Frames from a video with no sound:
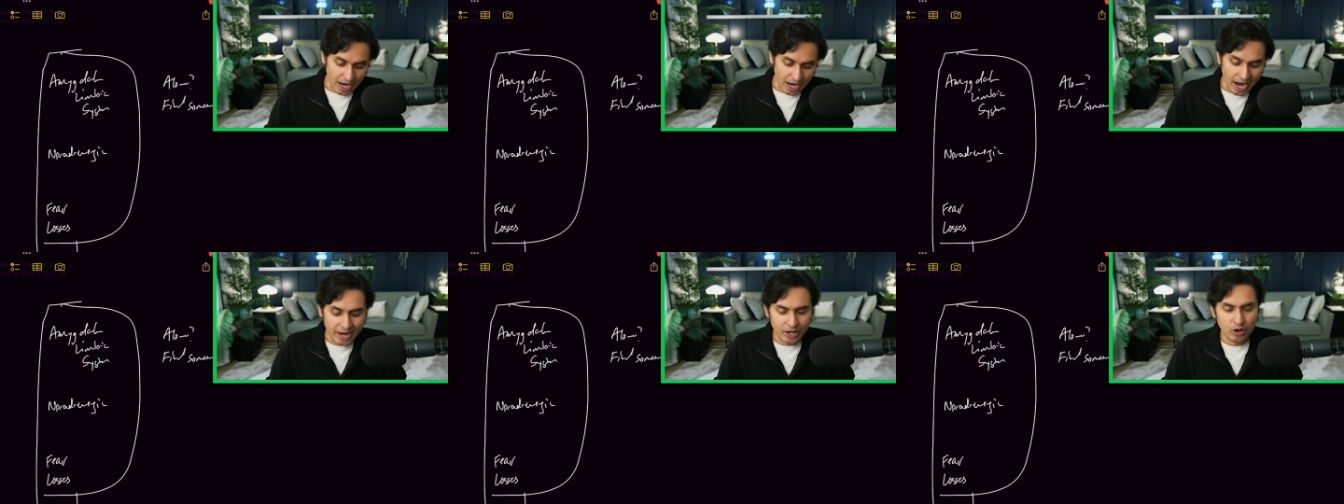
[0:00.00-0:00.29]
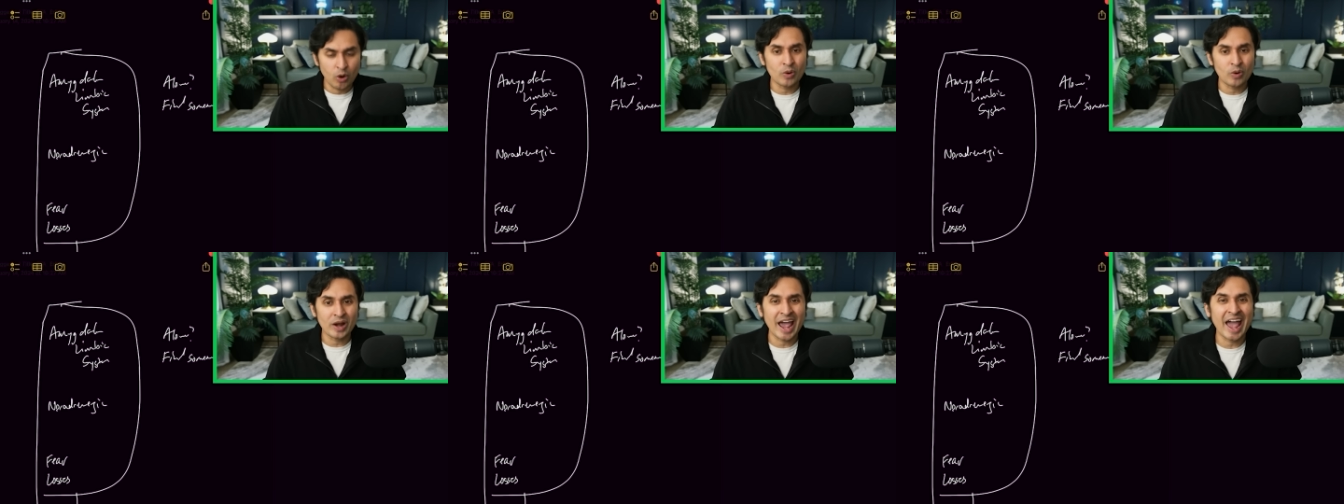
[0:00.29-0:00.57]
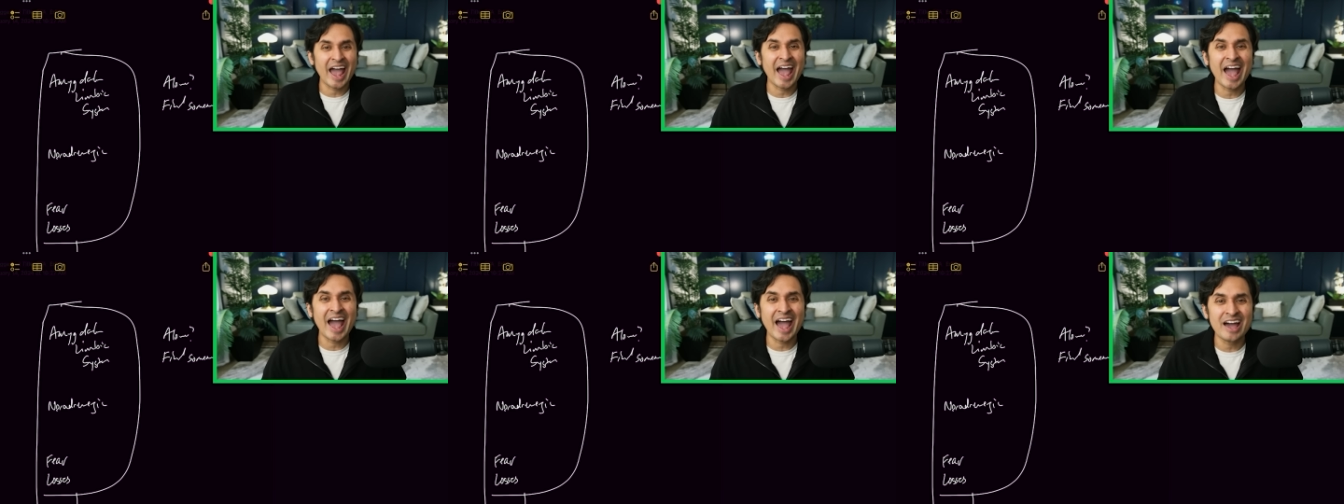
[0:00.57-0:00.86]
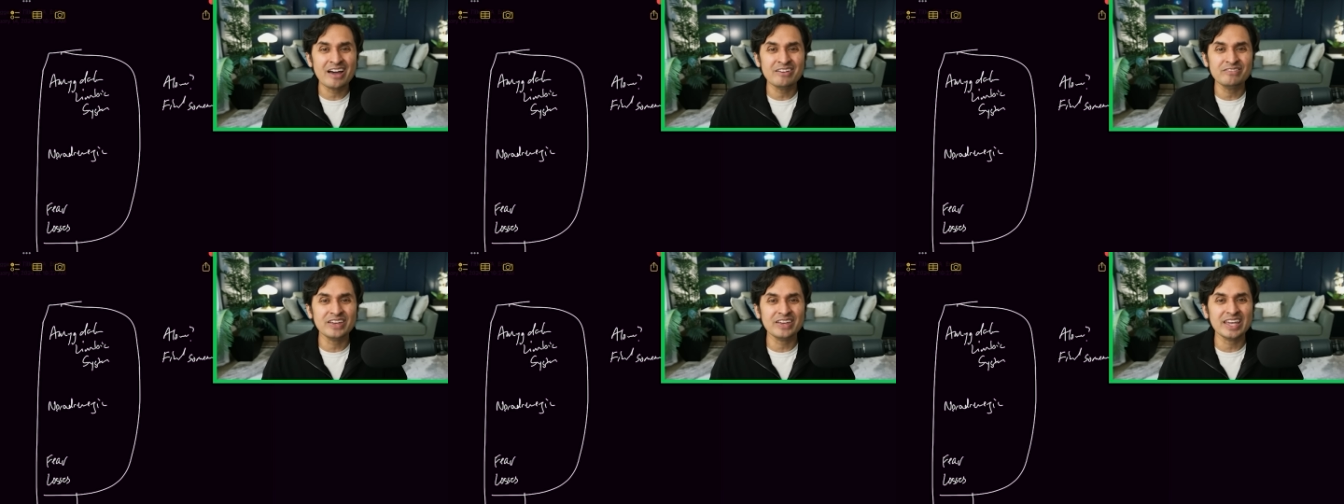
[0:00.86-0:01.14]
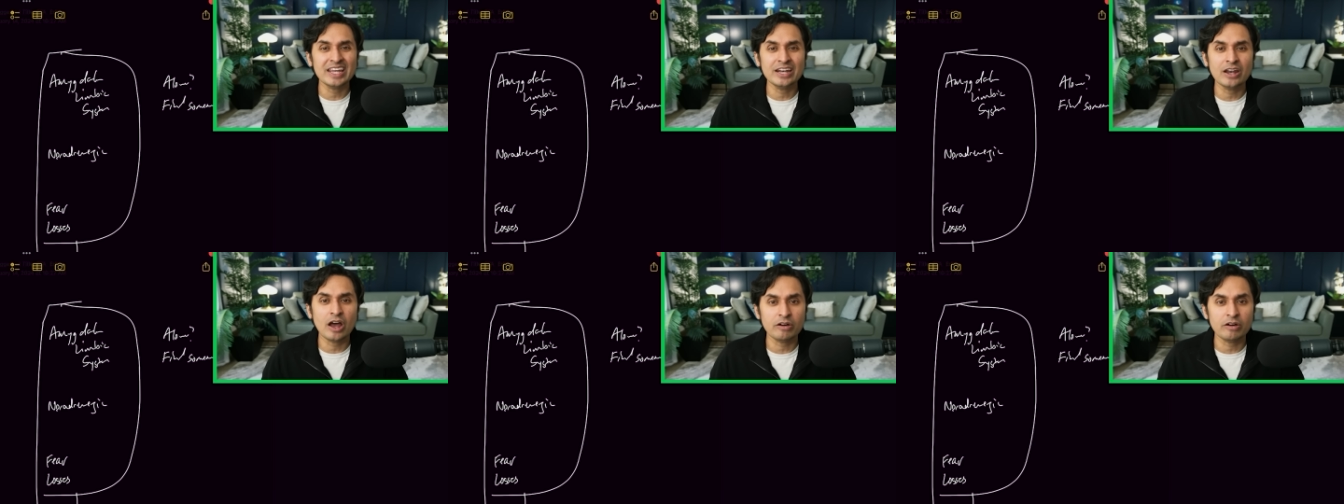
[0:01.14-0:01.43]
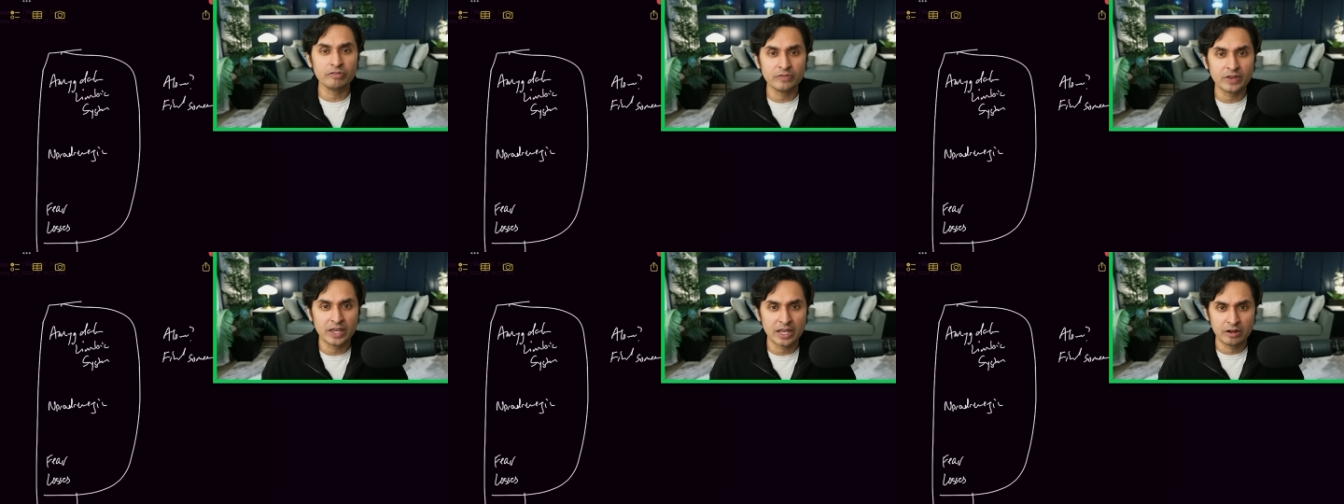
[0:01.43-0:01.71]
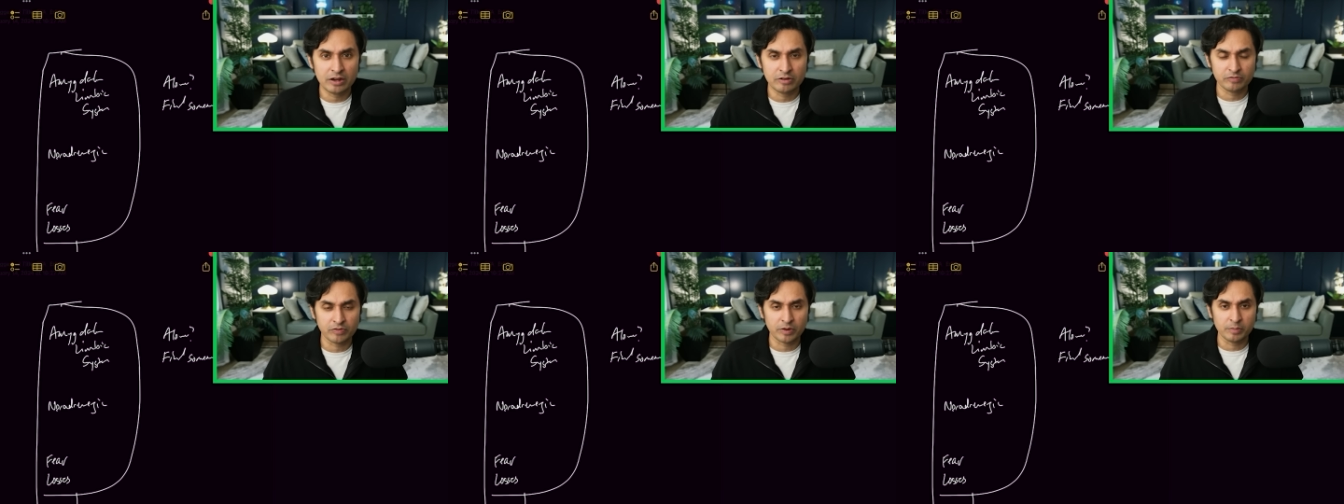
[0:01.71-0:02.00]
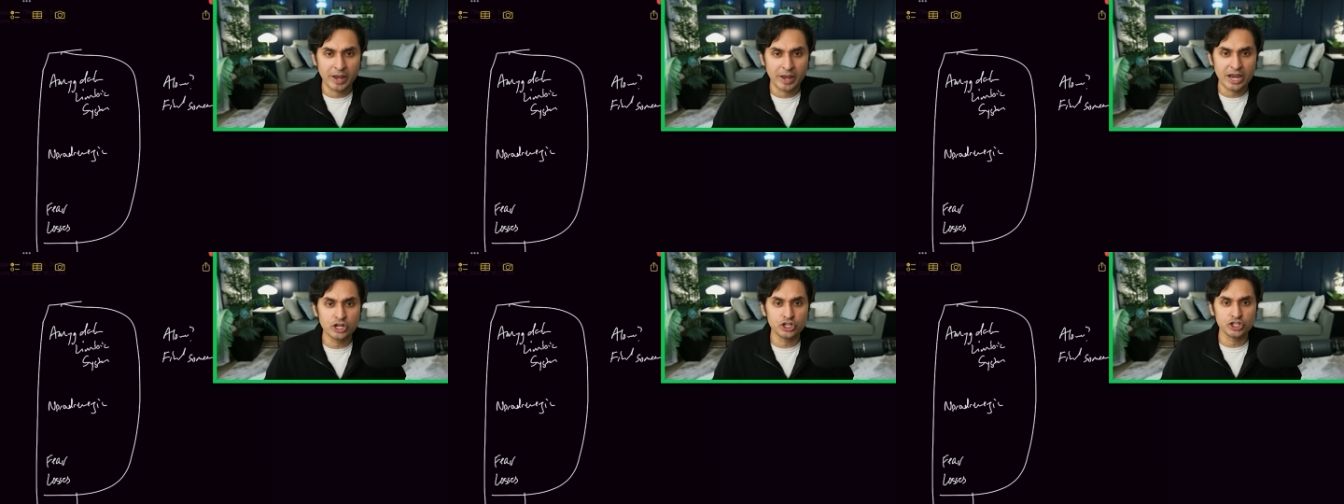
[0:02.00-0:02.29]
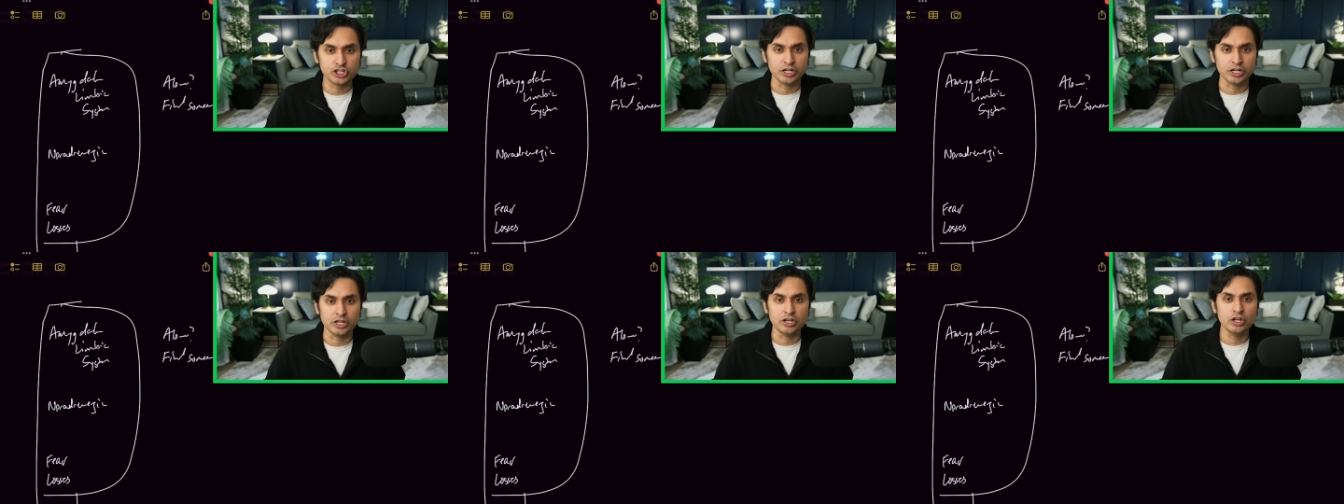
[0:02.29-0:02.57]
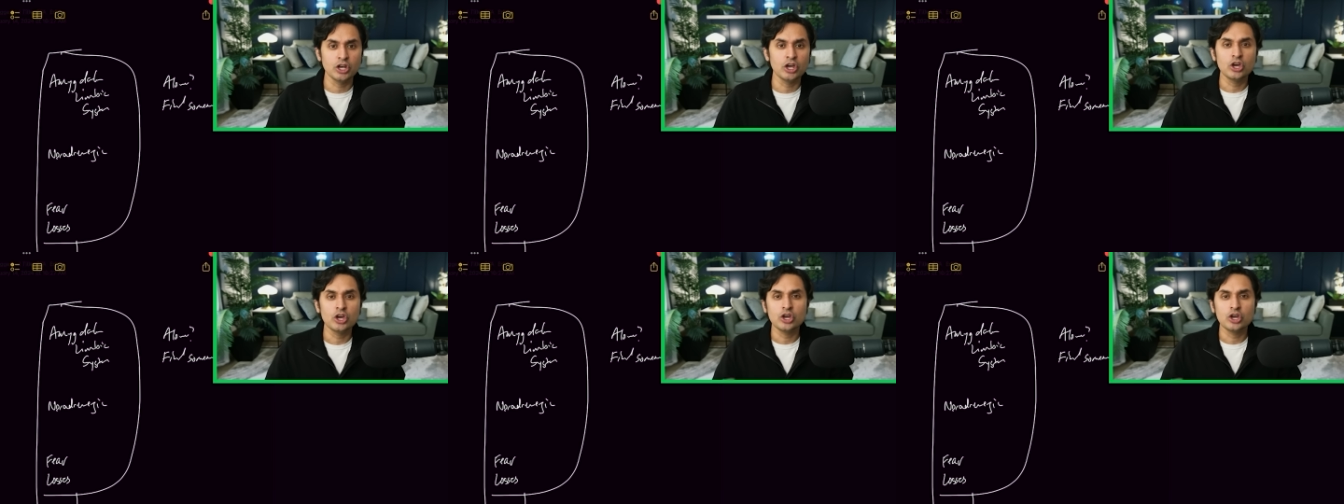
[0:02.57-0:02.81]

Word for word: I don't have enough information